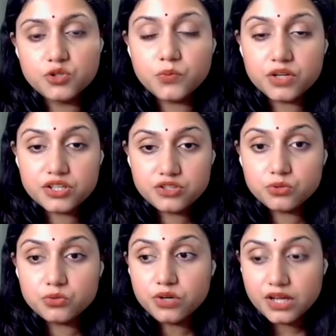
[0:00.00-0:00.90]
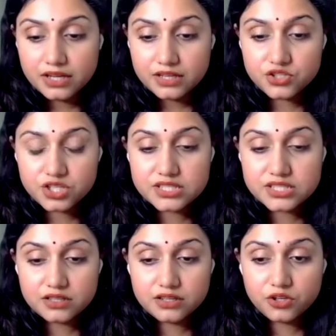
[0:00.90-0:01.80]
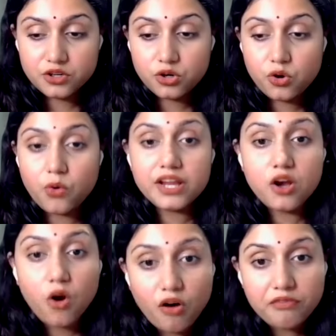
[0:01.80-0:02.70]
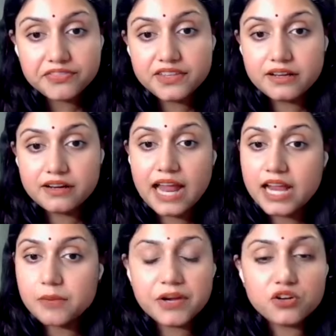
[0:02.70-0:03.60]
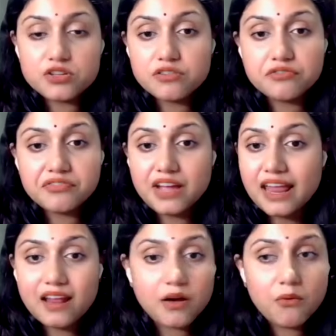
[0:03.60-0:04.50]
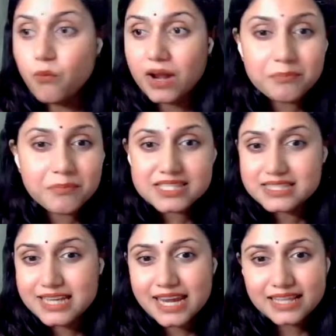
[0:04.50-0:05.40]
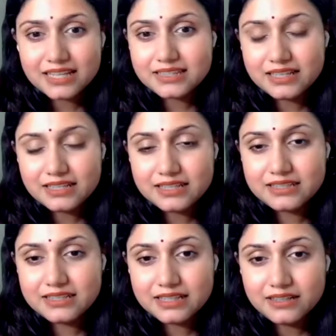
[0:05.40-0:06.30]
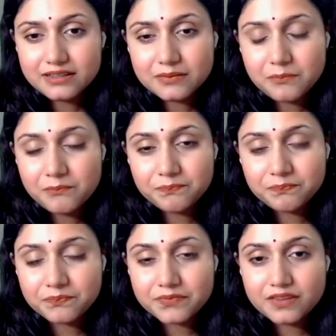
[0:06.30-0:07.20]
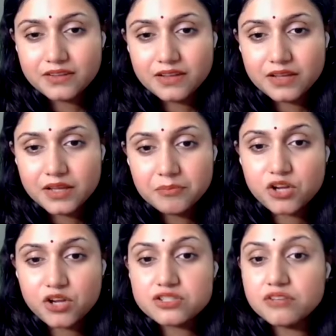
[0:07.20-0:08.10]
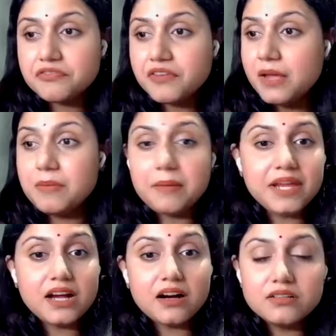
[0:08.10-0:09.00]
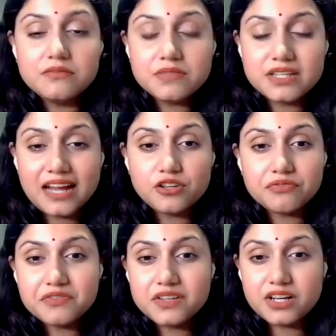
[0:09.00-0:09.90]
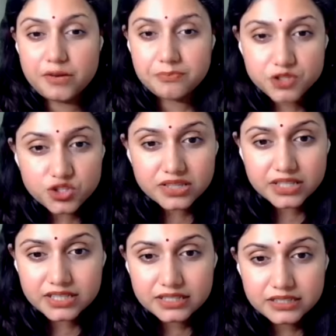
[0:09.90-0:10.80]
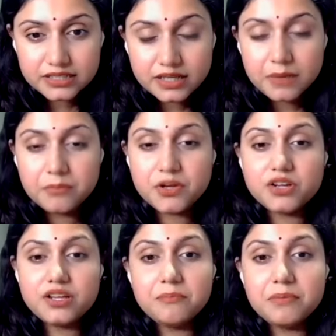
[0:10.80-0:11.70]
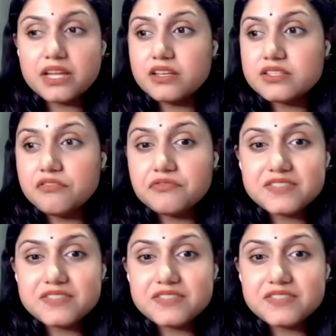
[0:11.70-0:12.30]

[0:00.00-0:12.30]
to just, going off their rank because of one mistake that they did, because of maybe a kind of corruption they did, because of